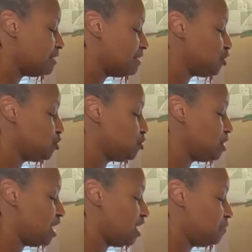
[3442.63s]
to do
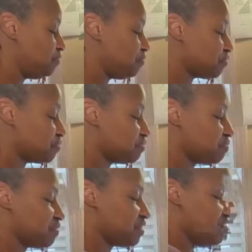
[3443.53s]

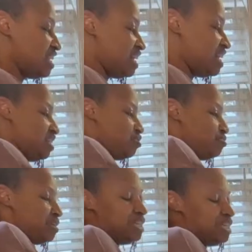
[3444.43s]
another
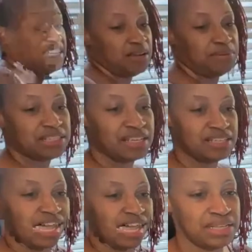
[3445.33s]
one of Tammy's because
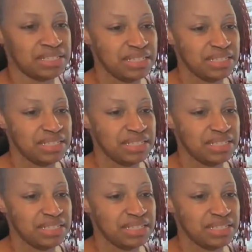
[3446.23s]
I missed the